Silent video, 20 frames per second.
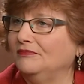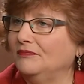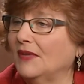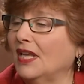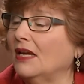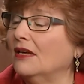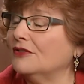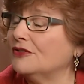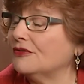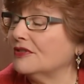
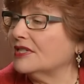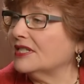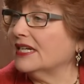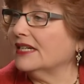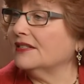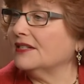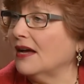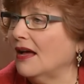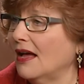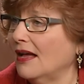
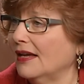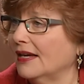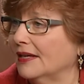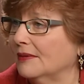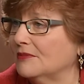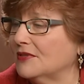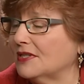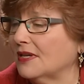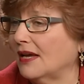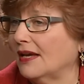interesting
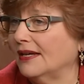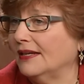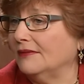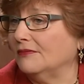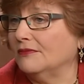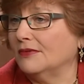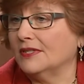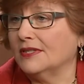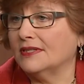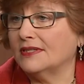times. I
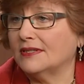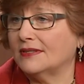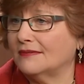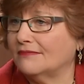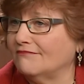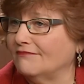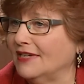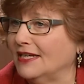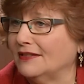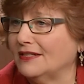was
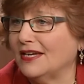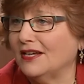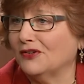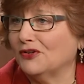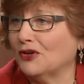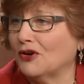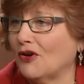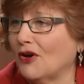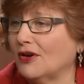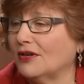in
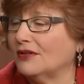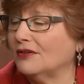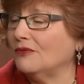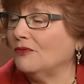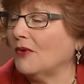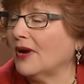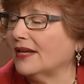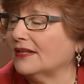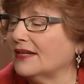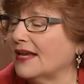kindergarten
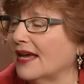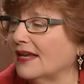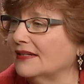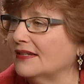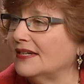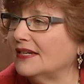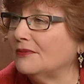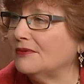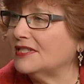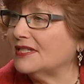when
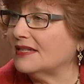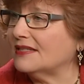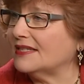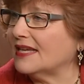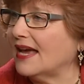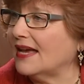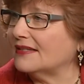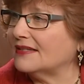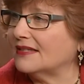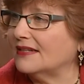Kennedy was
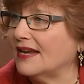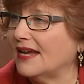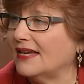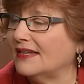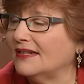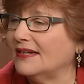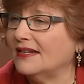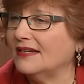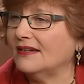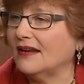
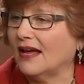assassinated.